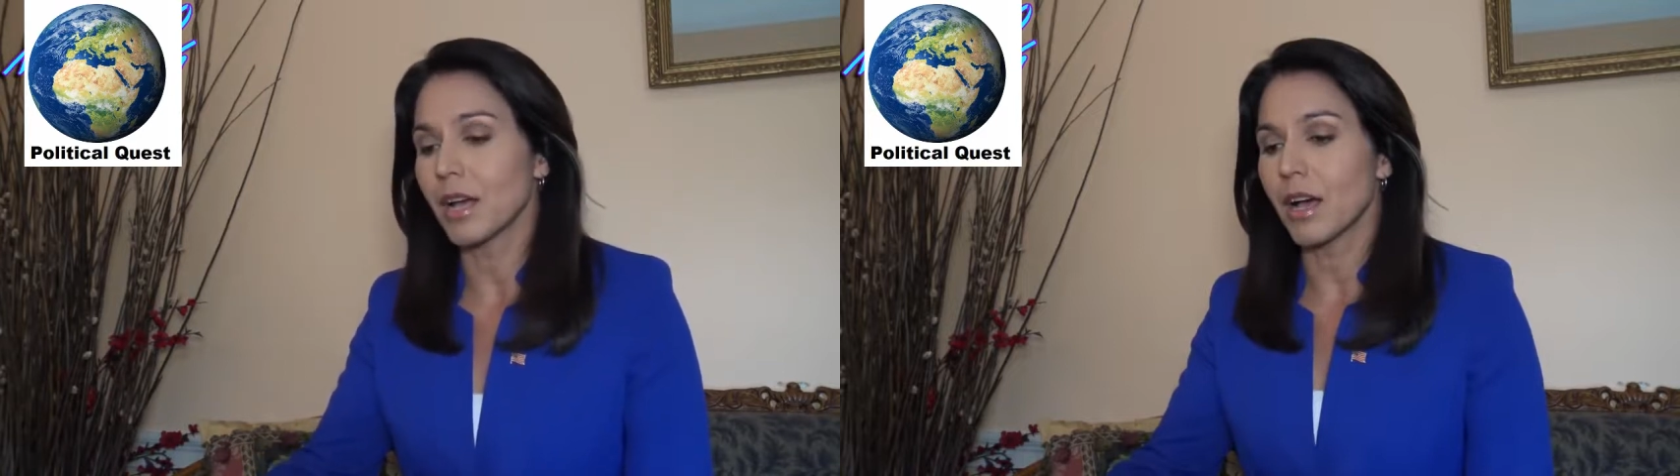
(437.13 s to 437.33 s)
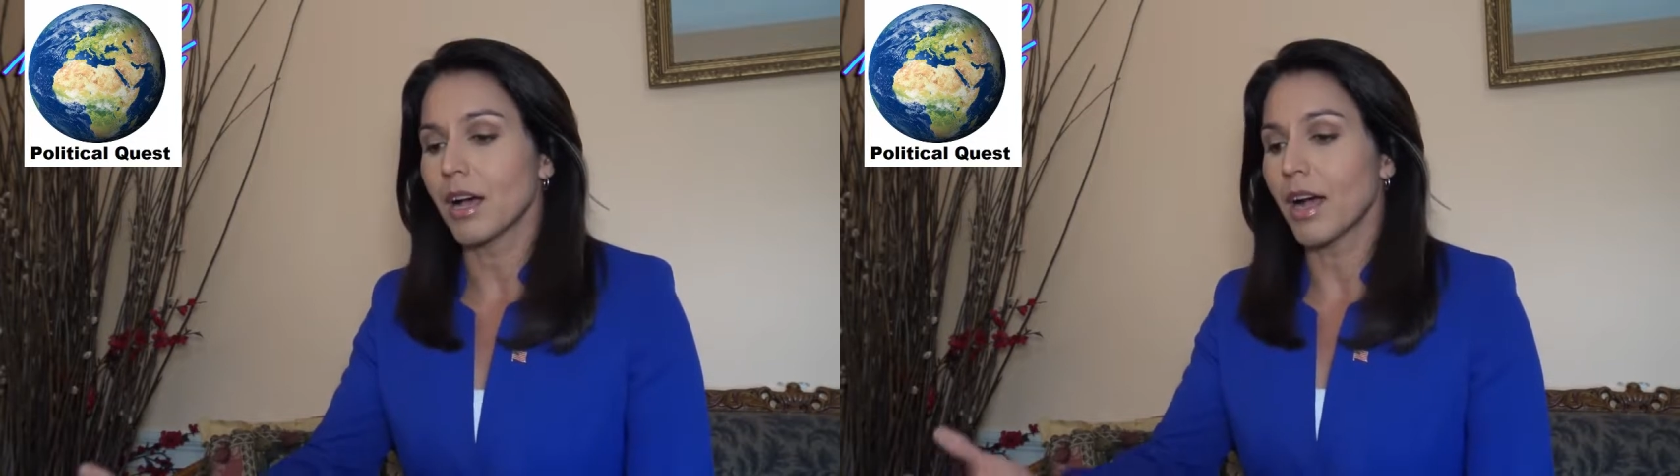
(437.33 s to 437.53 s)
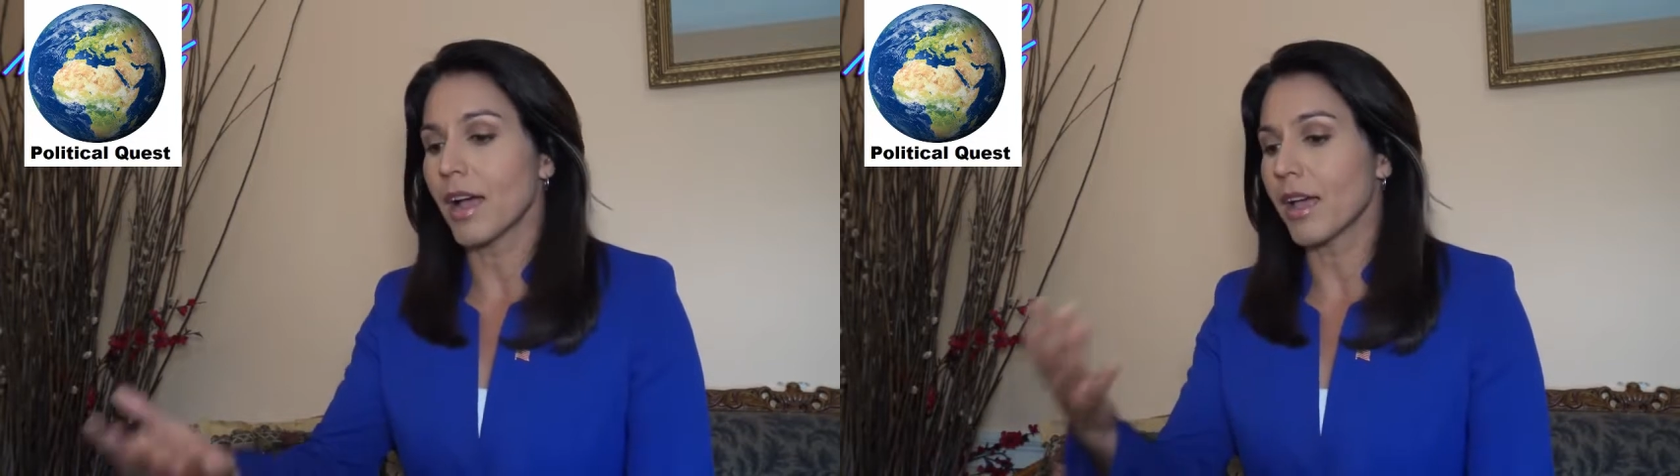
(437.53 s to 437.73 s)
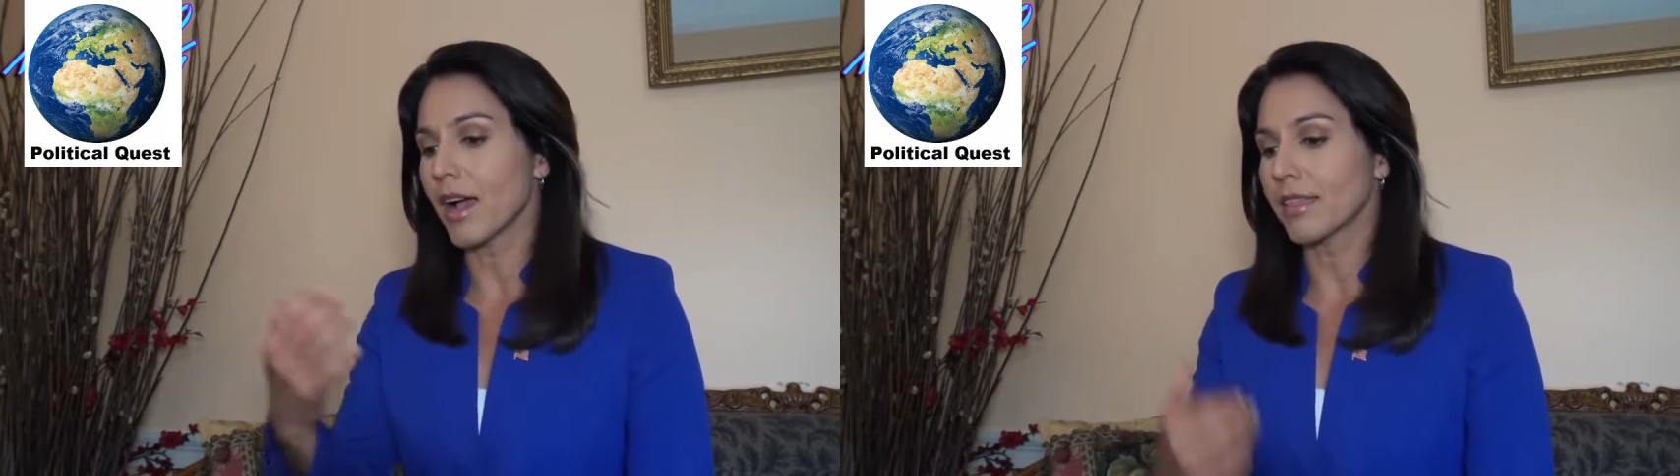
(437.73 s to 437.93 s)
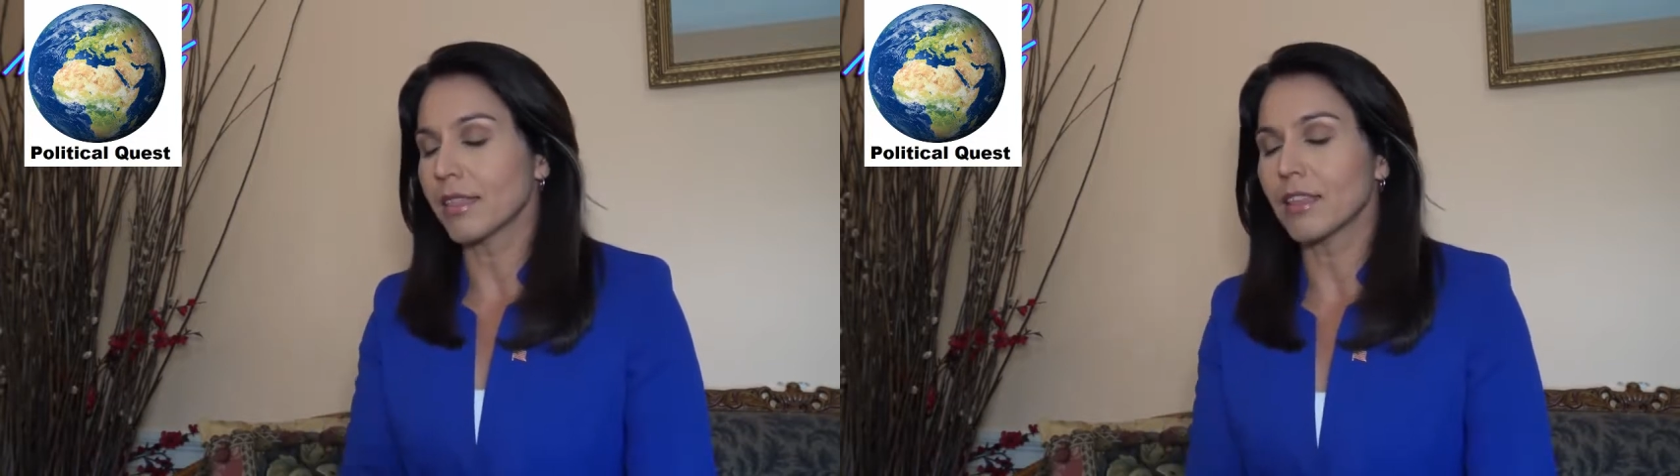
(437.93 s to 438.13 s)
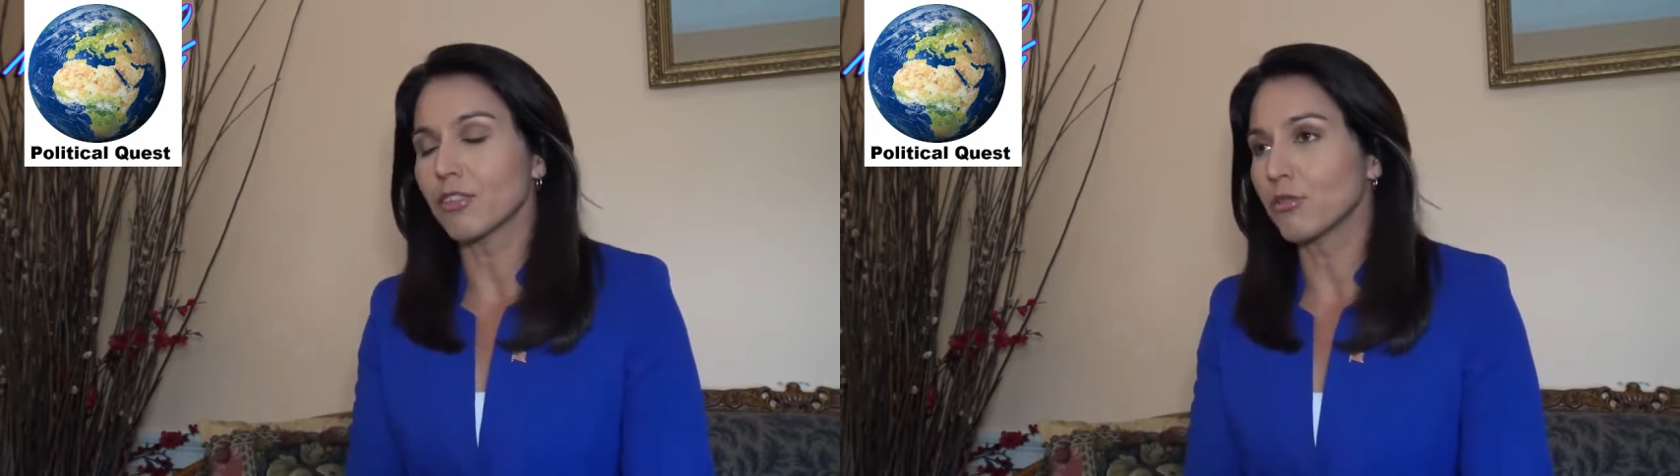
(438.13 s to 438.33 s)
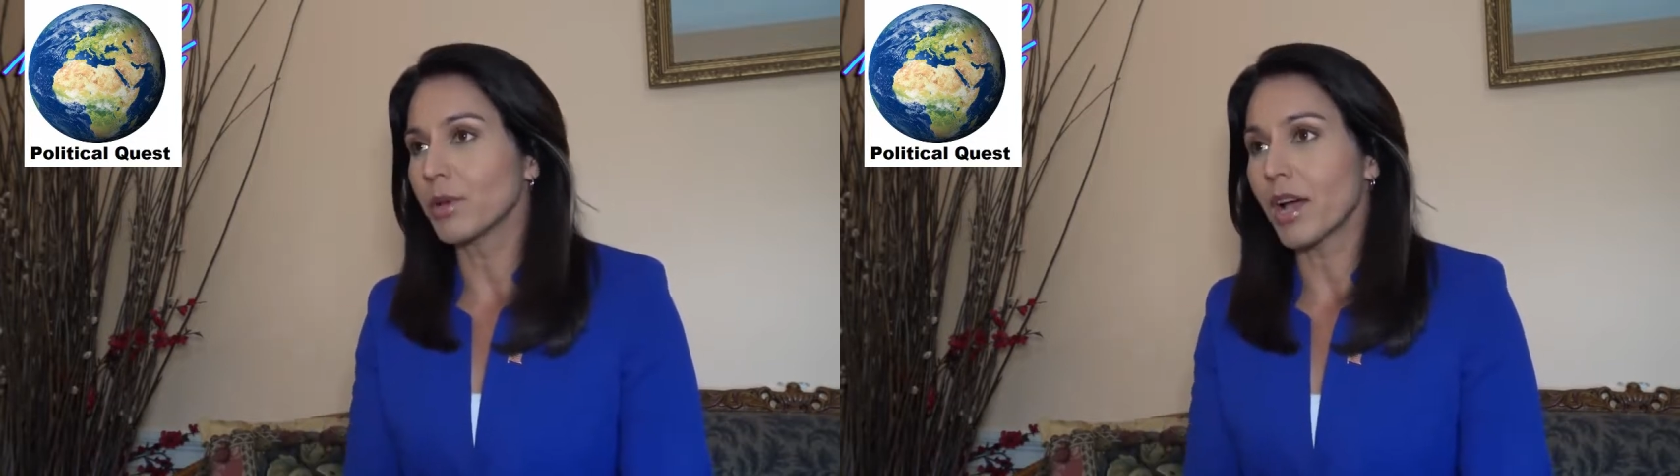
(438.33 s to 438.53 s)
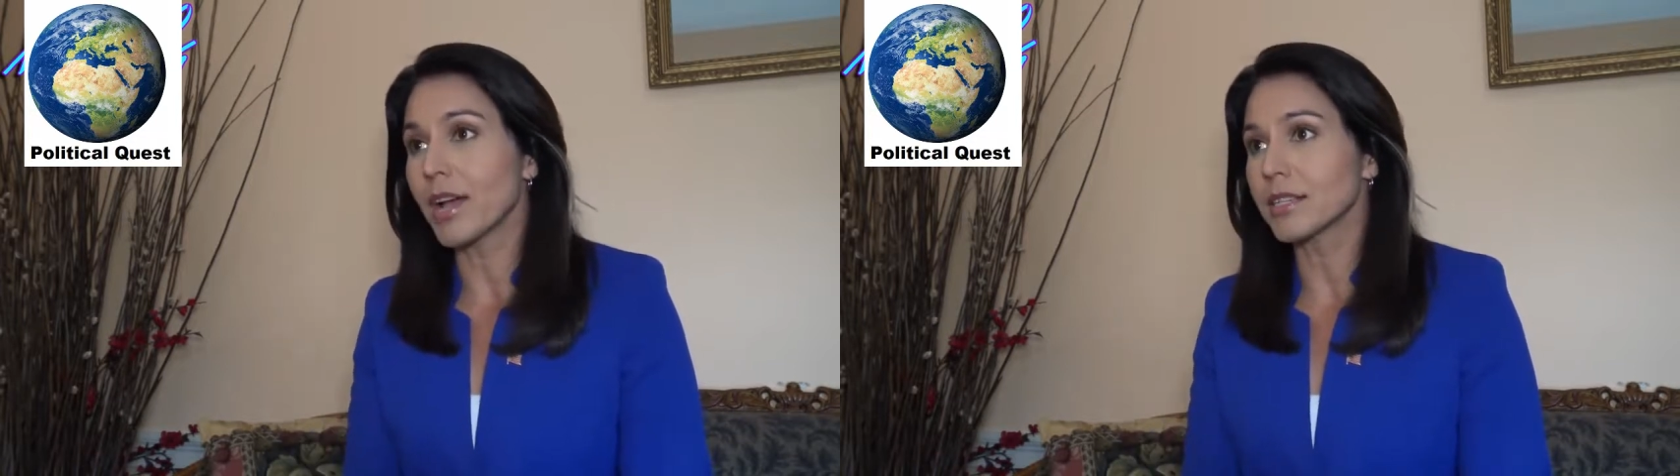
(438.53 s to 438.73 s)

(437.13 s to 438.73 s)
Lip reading: I think that UBI